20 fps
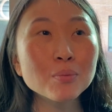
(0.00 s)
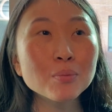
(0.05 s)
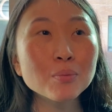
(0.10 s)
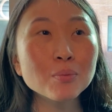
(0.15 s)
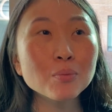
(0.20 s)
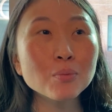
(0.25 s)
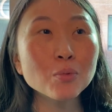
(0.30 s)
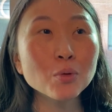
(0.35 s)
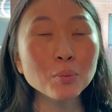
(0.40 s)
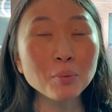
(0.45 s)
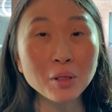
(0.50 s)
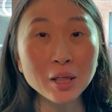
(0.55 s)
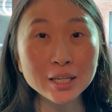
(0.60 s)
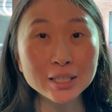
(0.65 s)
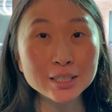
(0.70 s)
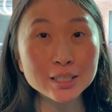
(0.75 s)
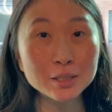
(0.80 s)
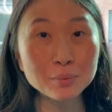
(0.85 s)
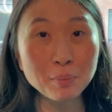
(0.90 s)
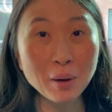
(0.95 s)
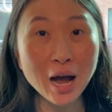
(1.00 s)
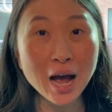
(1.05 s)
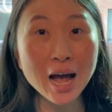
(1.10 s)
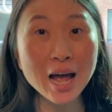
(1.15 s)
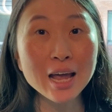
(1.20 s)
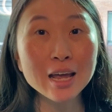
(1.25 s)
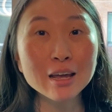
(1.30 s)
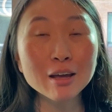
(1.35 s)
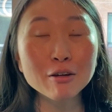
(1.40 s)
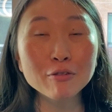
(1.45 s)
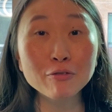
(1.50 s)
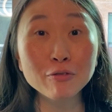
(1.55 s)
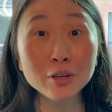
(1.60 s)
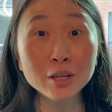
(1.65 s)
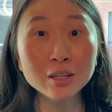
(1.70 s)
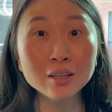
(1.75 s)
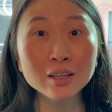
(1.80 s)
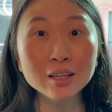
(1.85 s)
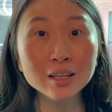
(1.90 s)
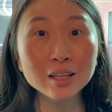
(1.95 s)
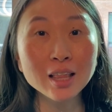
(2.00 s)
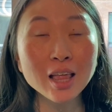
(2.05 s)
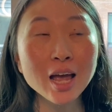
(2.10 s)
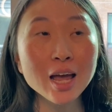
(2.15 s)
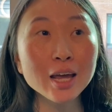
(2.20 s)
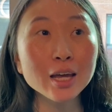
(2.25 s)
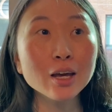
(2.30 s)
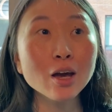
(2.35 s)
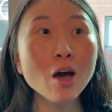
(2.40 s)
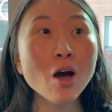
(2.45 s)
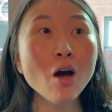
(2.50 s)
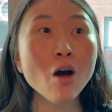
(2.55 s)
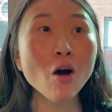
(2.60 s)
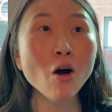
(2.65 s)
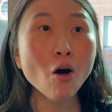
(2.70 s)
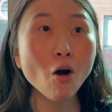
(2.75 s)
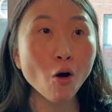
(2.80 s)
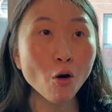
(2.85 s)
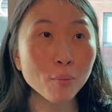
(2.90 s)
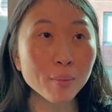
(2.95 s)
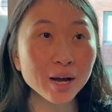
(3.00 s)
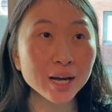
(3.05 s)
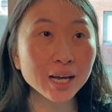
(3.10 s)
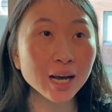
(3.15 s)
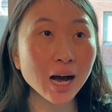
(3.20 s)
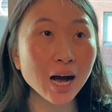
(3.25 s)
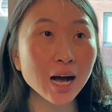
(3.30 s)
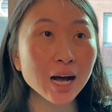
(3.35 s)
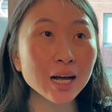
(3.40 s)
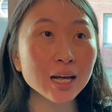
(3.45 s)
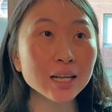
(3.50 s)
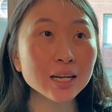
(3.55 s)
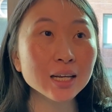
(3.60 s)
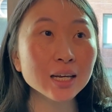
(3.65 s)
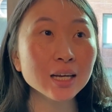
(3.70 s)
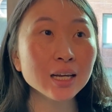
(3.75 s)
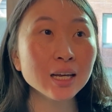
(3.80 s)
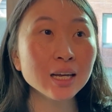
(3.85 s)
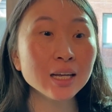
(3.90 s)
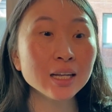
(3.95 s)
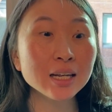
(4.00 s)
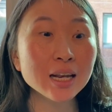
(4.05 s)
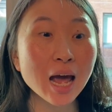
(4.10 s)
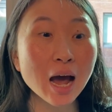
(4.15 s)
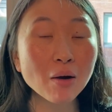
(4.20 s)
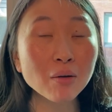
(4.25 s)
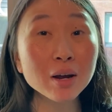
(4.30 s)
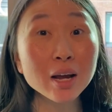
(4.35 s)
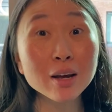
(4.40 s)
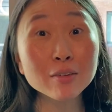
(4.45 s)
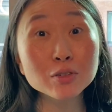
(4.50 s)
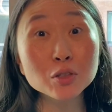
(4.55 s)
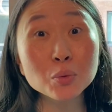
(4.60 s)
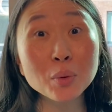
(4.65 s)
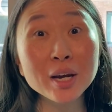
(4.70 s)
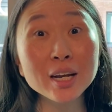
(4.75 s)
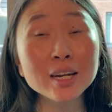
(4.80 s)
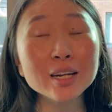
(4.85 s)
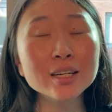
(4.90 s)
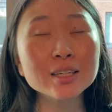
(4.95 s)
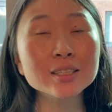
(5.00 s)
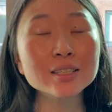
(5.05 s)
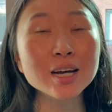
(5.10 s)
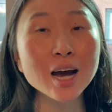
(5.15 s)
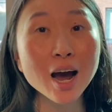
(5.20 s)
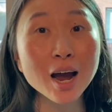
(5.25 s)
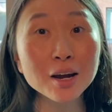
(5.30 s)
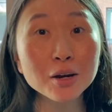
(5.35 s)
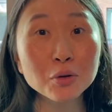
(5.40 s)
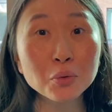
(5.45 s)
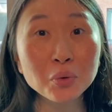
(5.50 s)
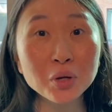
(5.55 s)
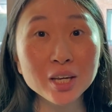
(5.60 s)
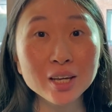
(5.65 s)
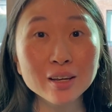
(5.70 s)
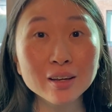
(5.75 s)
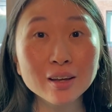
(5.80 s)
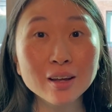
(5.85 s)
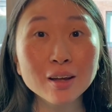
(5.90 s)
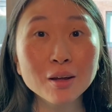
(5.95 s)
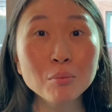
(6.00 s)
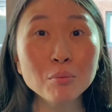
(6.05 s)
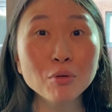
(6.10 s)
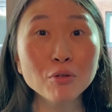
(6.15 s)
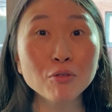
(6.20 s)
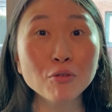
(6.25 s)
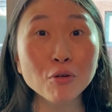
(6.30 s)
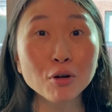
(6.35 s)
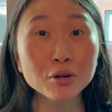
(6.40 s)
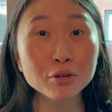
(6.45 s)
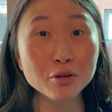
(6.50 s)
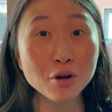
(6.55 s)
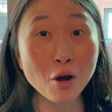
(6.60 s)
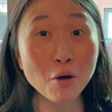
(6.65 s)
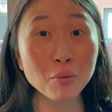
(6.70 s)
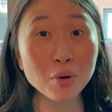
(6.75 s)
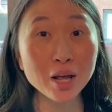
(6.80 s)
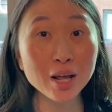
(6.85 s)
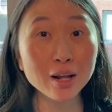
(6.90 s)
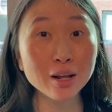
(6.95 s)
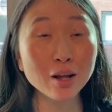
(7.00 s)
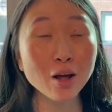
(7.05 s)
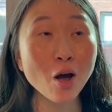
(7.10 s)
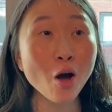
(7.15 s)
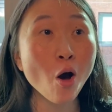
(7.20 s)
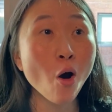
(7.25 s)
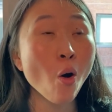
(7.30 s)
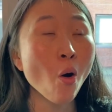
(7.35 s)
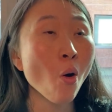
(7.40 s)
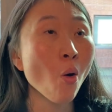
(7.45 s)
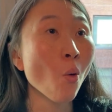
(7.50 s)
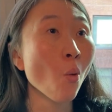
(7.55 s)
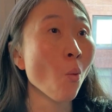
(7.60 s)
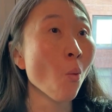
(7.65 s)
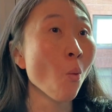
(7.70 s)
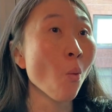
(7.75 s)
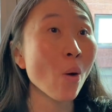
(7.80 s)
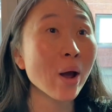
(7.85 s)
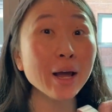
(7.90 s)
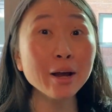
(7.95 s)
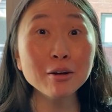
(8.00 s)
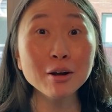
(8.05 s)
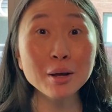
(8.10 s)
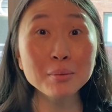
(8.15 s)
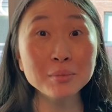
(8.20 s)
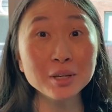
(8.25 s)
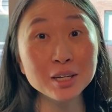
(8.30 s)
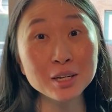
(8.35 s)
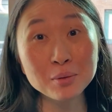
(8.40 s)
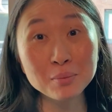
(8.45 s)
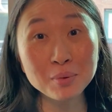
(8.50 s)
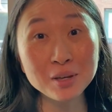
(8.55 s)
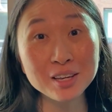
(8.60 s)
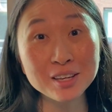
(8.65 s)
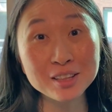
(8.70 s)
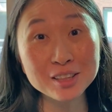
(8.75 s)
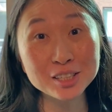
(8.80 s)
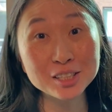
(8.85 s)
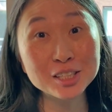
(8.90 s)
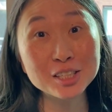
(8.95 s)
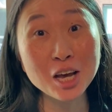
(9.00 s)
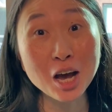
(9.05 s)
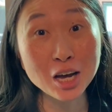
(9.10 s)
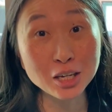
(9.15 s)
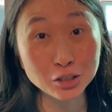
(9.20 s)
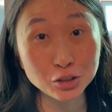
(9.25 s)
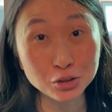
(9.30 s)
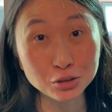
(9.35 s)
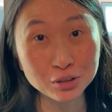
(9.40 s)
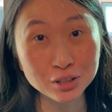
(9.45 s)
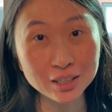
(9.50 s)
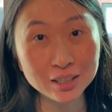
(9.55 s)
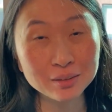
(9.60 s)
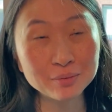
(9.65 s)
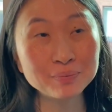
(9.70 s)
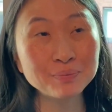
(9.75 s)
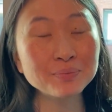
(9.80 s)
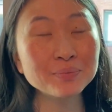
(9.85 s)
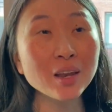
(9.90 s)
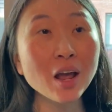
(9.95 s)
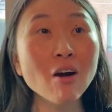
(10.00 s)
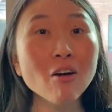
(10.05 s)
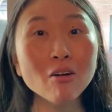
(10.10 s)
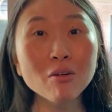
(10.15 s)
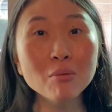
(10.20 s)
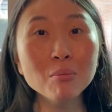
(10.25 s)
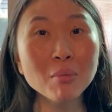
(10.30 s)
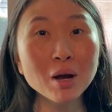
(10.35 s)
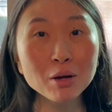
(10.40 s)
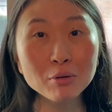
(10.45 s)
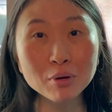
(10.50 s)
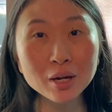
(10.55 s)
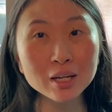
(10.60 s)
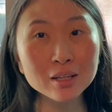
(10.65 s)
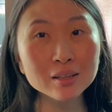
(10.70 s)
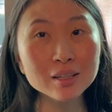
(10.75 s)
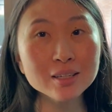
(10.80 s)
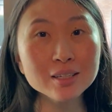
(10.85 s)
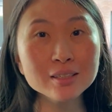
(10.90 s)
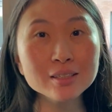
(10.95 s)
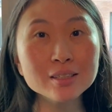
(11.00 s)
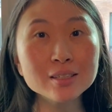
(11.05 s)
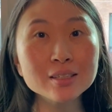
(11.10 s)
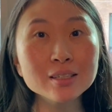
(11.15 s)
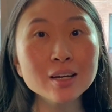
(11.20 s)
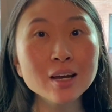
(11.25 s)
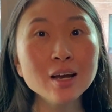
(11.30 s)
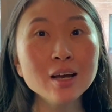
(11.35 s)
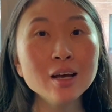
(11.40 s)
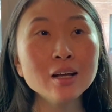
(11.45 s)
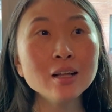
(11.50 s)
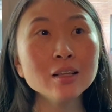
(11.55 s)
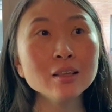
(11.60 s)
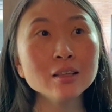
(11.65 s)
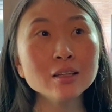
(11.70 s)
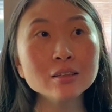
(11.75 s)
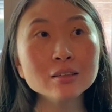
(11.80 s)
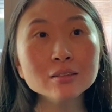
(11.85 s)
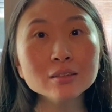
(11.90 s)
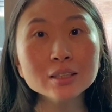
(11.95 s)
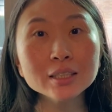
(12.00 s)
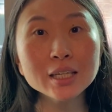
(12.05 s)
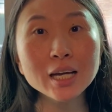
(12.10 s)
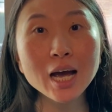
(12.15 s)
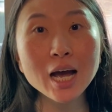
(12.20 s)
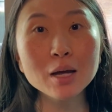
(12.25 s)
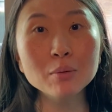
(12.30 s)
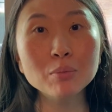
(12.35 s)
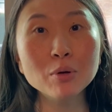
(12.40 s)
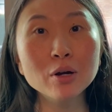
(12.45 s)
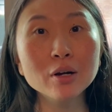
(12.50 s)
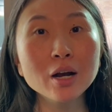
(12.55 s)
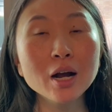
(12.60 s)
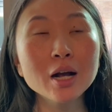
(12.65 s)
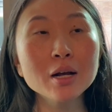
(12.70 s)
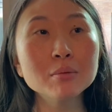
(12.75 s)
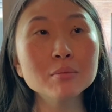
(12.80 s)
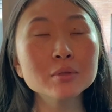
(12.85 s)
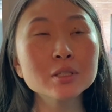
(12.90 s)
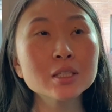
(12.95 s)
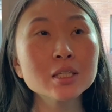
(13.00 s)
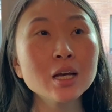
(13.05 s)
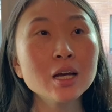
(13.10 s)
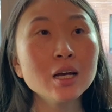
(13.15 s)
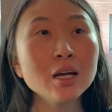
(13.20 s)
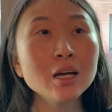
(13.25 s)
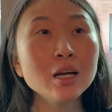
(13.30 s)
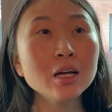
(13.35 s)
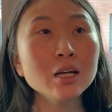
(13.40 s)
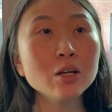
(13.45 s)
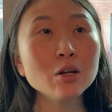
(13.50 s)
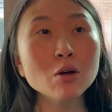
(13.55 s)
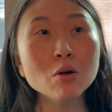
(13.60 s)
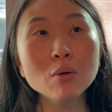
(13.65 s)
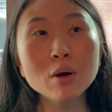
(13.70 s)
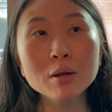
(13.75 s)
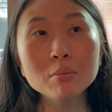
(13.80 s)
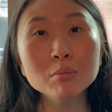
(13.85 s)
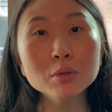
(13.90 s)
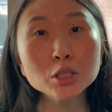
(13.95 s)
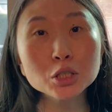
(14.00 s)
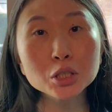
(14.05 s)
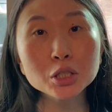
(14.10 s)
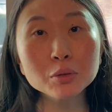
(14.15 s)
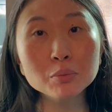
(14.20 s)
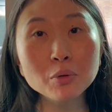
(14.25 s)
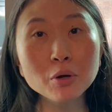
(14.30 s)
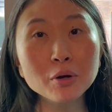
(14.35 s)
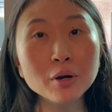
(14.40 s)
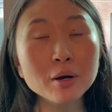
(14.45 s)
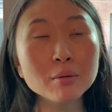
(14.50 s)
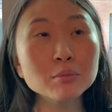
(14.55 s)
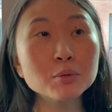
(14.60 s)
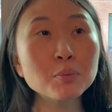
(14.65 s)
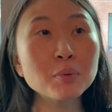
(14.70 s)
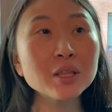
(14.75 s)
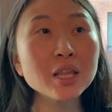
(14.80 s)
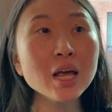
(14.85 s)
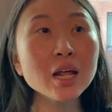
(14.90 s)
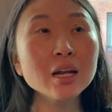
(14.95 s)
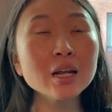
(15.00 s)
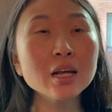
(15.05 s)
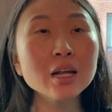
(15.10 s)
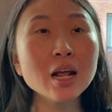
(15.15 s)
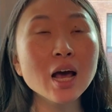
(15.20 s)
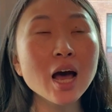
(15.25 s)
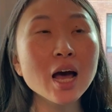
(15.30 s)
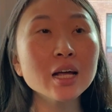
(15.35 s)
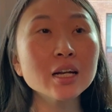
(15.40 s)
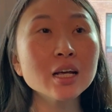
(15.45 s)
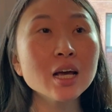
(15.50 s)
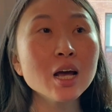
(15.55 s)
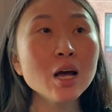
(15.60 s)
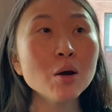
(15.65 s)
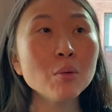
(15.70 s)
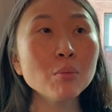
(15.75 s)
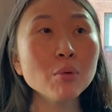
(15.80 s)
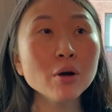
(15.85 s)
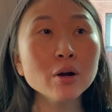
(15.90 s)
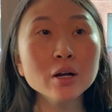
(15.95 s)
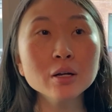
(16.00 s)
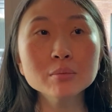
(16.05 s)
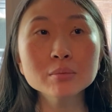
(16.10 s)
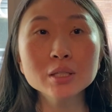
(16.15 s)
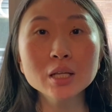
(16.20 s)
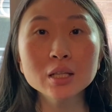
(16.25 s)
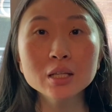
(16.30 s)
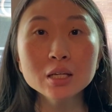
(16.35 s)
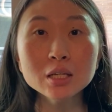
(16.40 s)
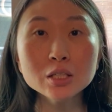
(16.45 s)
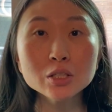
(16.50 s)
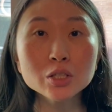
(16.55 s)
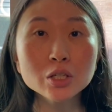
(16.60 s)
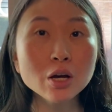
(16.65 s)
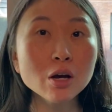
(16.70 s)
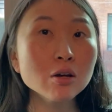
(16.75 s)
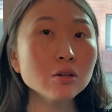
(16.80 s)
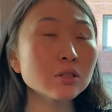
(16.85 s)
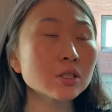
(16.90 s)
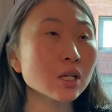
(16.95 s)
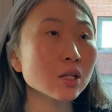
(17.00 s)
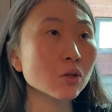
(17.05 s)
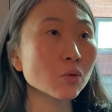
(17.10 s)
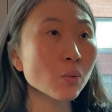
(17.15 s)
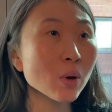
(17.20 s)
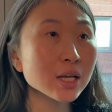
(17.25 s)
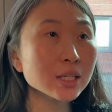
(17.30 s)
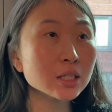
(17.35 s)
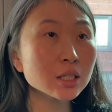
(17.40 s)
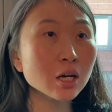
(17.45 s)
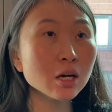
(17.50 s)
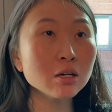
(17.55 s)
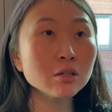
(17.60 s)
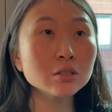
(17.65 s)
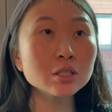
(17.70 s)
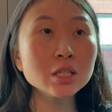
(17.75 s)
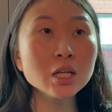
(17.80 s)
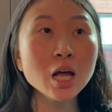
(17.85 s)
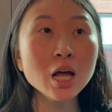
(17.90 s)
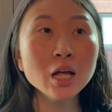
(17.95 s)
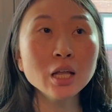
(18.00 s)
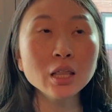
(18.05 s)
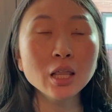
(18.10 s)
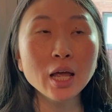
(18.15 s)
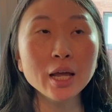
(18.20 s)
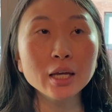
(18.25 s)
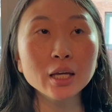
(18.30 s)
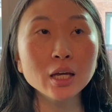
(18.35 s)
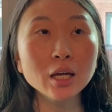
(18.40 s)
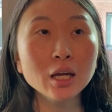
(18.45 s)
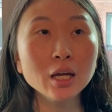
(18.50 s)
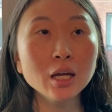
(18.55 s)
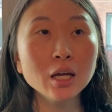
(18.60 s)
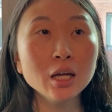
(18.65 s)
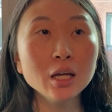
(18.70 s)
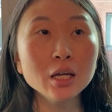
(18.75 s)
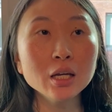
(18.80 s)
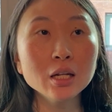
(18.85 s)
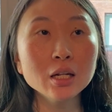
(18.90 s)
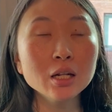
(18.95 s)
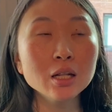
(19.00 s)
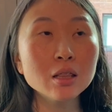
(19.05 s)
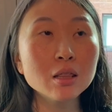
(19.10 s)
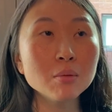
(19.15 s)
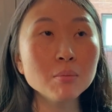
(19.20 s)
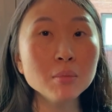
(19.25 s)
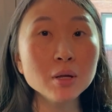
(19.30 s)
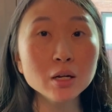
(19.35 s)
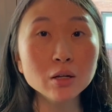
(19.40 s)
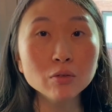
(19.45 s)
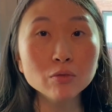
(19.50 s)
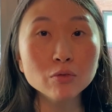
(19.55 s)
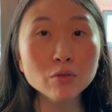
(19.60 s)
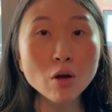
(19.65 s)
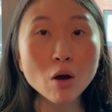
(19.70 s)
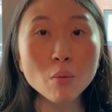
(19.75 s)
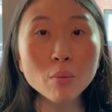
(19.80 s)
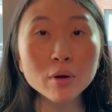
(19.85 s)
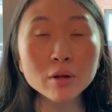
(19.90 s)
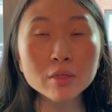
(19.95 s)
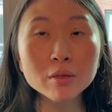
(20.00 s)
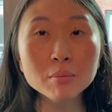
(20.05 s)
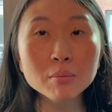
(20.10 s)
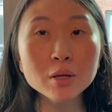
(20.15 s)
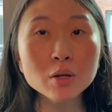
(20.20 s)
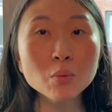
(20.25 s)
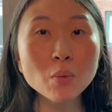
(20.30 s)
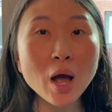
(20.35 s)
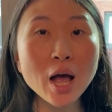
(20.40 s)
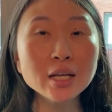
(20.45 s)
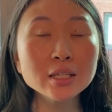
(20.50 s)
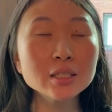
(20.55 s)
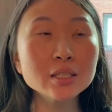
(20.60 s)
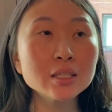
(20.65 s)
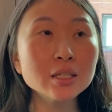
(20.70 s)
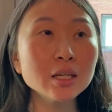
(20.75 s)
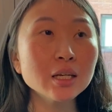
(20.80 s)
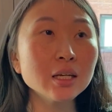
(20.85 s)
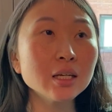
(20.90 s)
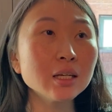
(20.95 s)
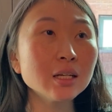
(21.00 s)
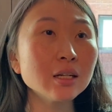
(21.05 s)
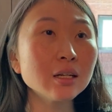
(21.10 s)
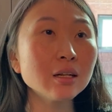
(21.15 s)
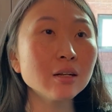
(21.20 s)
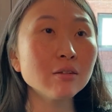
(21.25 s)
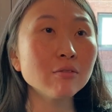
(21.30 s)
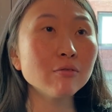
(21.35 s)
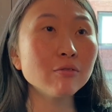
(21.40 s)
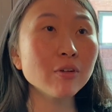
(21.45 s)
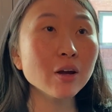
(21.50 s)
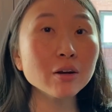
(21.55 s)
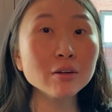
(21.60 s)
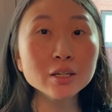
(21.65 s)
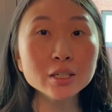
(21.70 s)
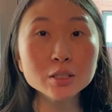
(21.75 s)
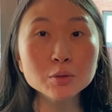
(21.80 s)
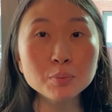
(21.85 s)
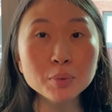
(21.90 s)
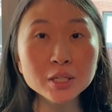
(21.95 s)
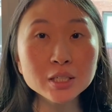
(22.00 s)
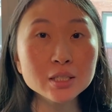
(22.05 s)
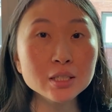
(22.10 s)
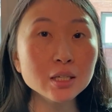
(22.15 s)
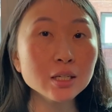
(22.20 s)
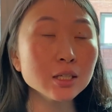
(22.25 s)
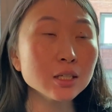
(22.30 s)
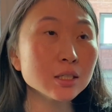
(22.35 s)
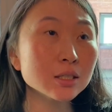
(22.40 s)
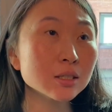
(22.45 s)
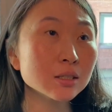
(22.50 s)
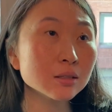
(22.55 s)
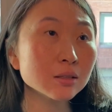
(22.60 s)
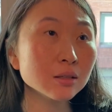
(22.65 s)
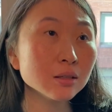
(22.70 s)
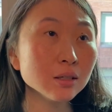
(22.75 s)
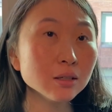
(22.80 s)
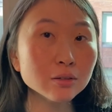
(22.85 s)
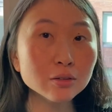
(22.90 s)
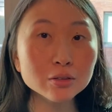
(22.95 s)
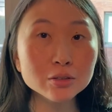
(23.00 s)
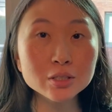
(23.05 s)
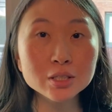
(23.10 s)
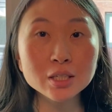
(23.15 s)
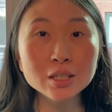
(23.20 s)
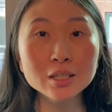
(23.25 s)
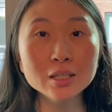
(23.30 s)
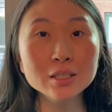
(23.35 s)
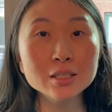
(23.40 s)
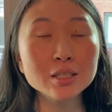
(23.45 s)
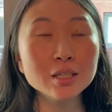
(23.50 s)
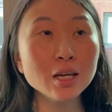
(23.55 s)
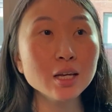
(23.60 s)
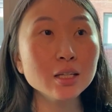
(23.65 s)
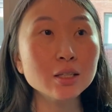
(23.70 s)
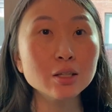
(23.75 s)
replaced by feeling like, oh my God, now I have to wait an entire week before knowing where I'm going to be in this country. Now, my rank list literally had programs, had Michigan programs, but then it had programs on the East Coast, on the West Coast, like in the middle of nowhere, the Midwest, in various big cities, littler cities.